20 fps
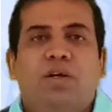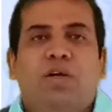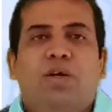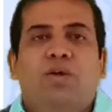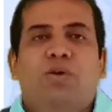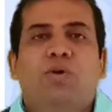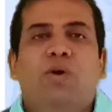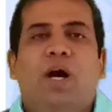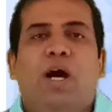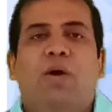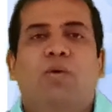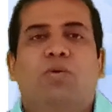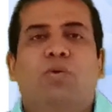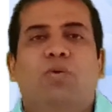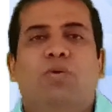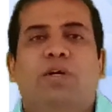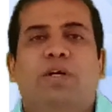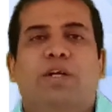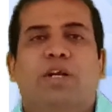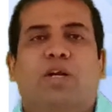You have
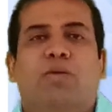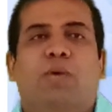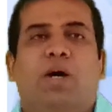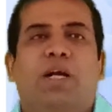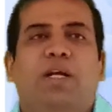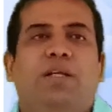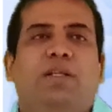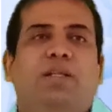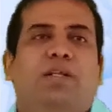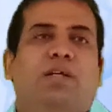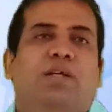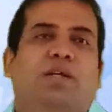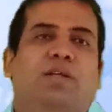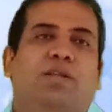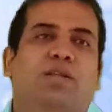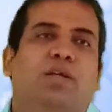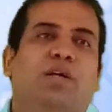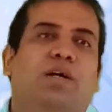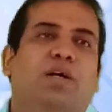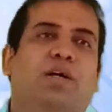to determine
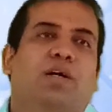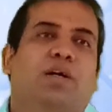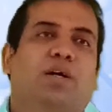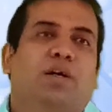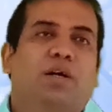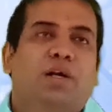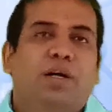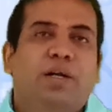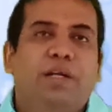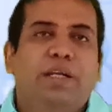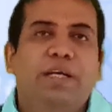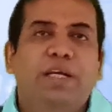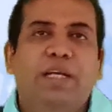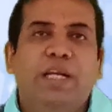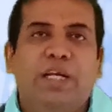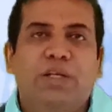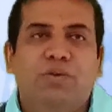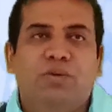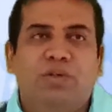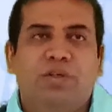the
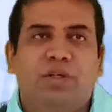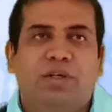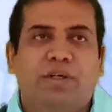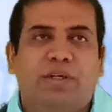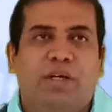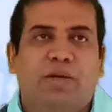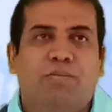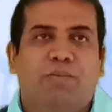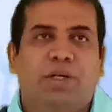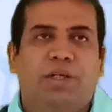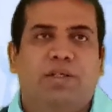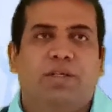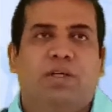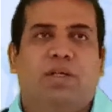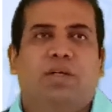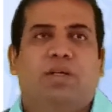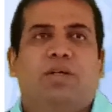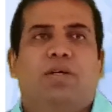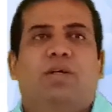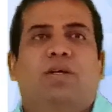denaturation
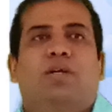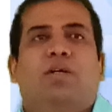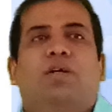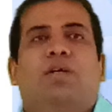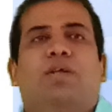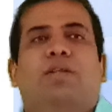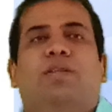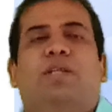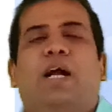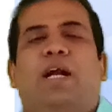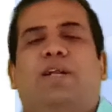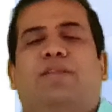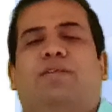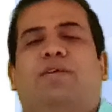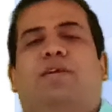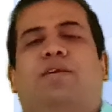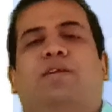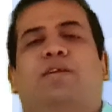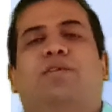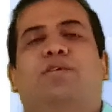temperature that
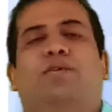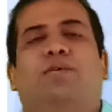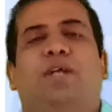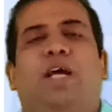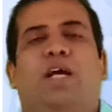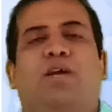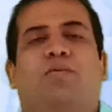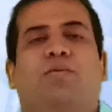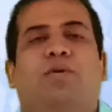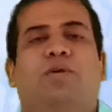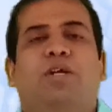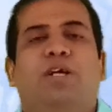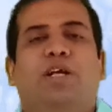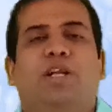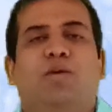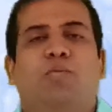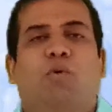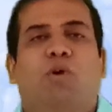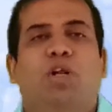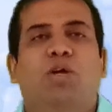certain
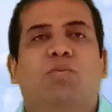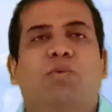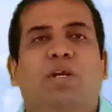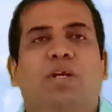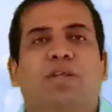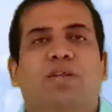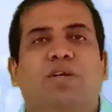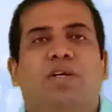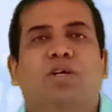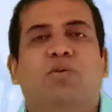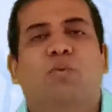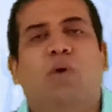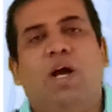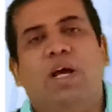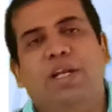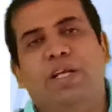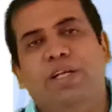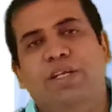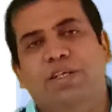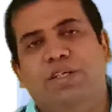DNA polymerases
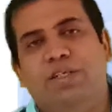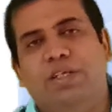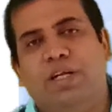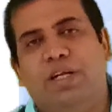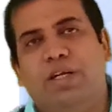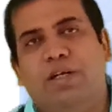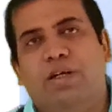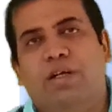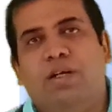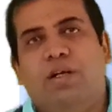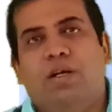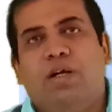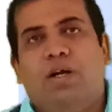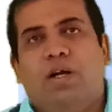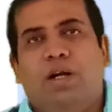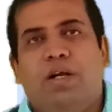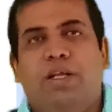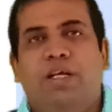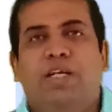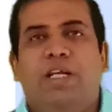require initial
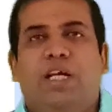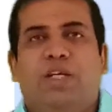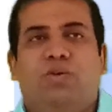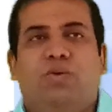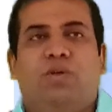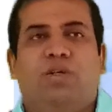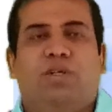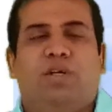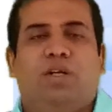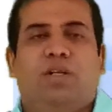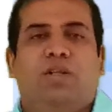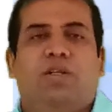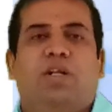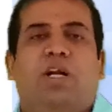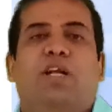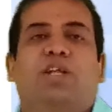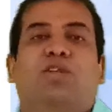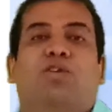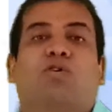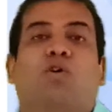denaturation,
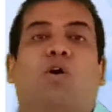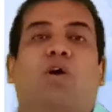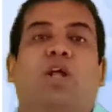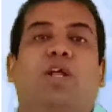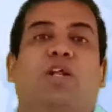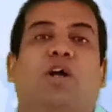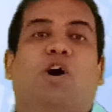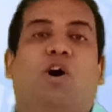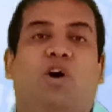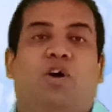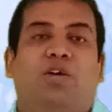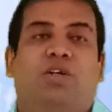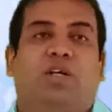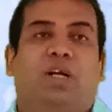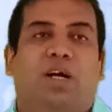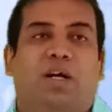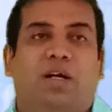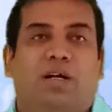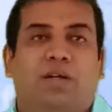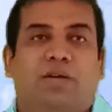that is called as hot
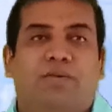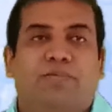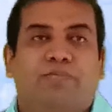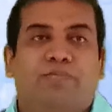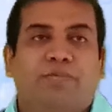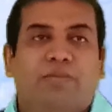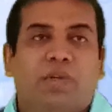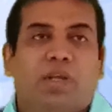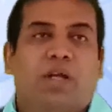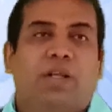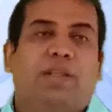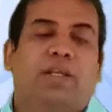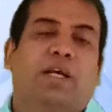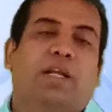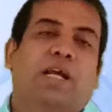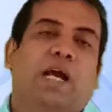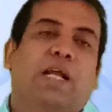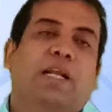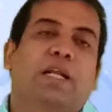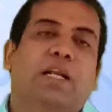start.
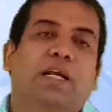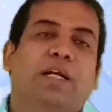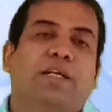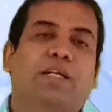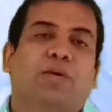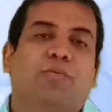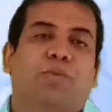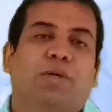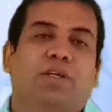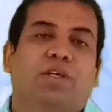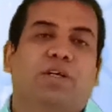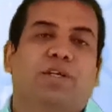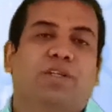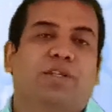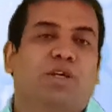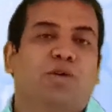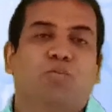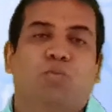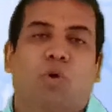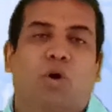Then annealing temperature
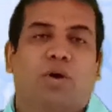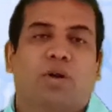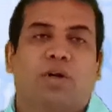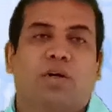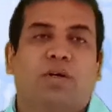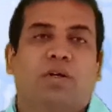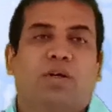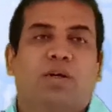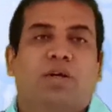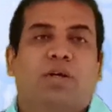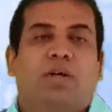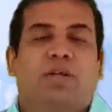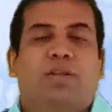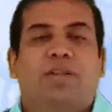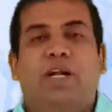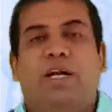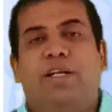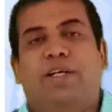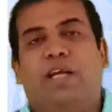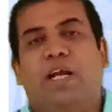is important,
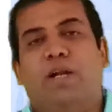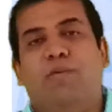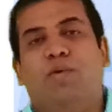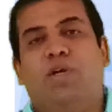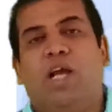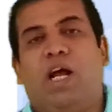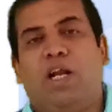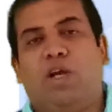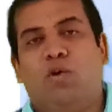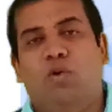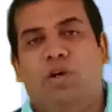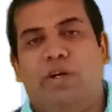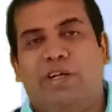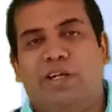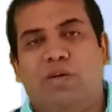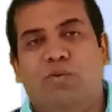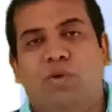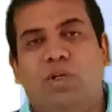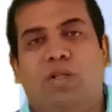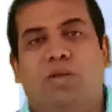that can be
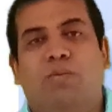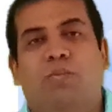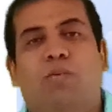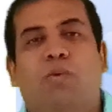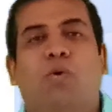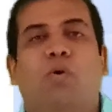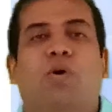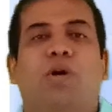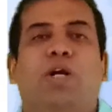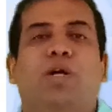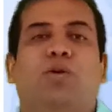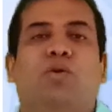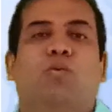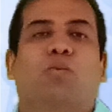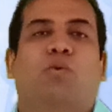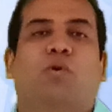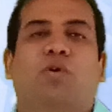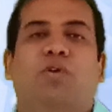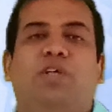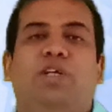calculated with 4
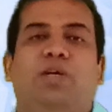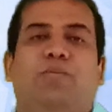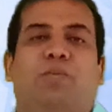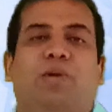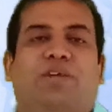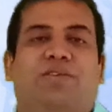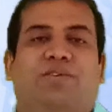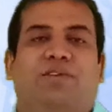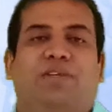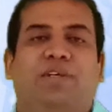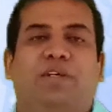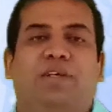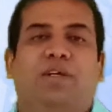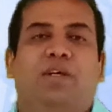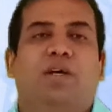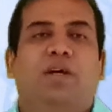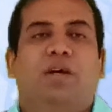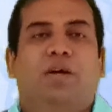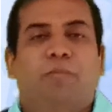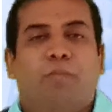into 4 G plus T
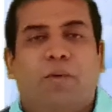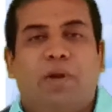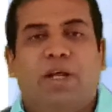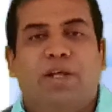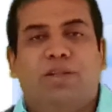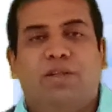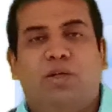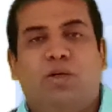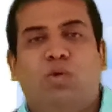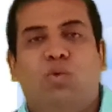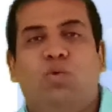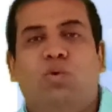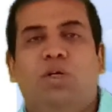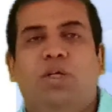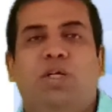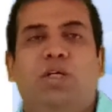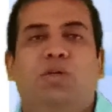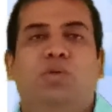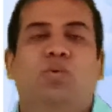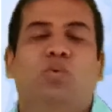plus 2
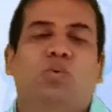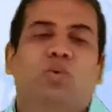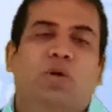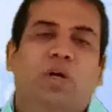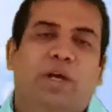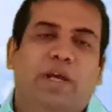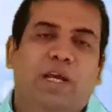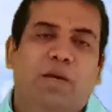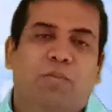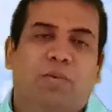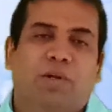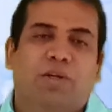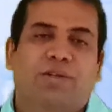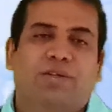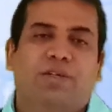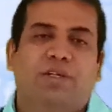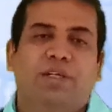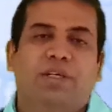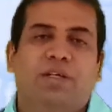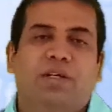into A plus
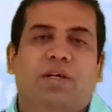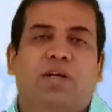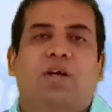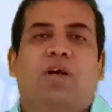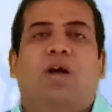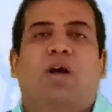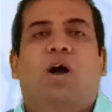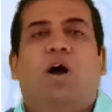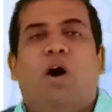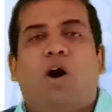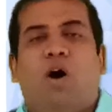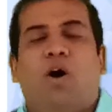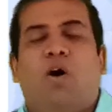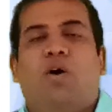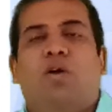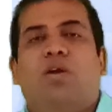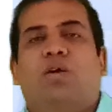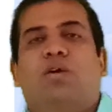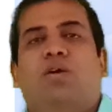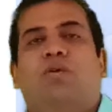T,
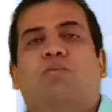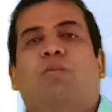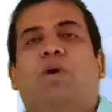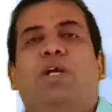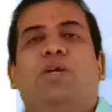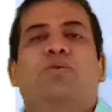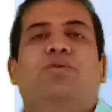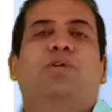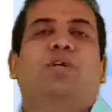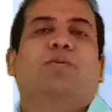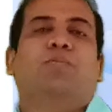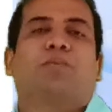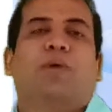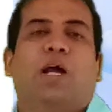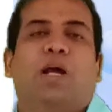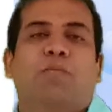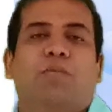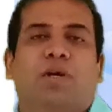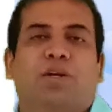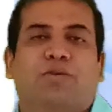or by using
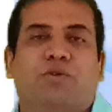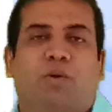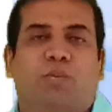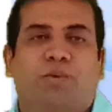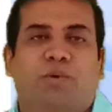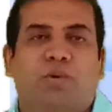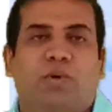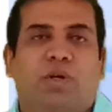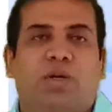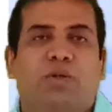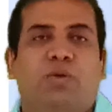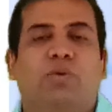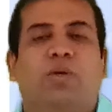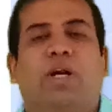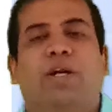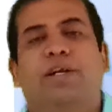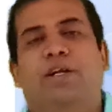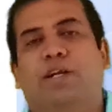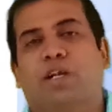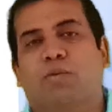primer software you
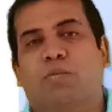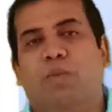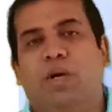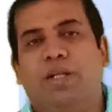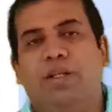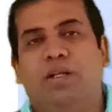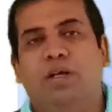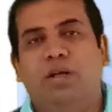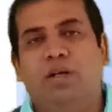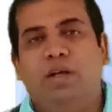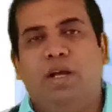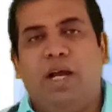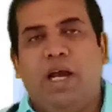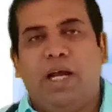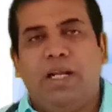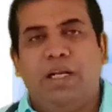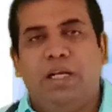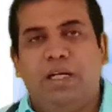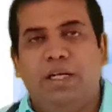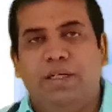can determine the
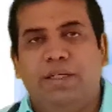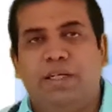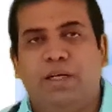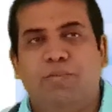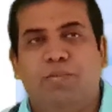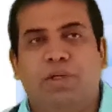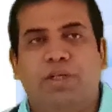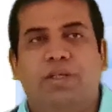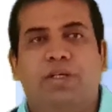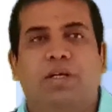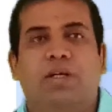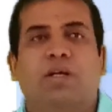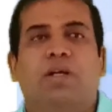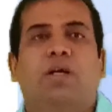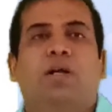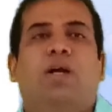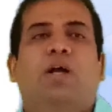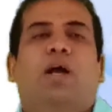annealing temperature.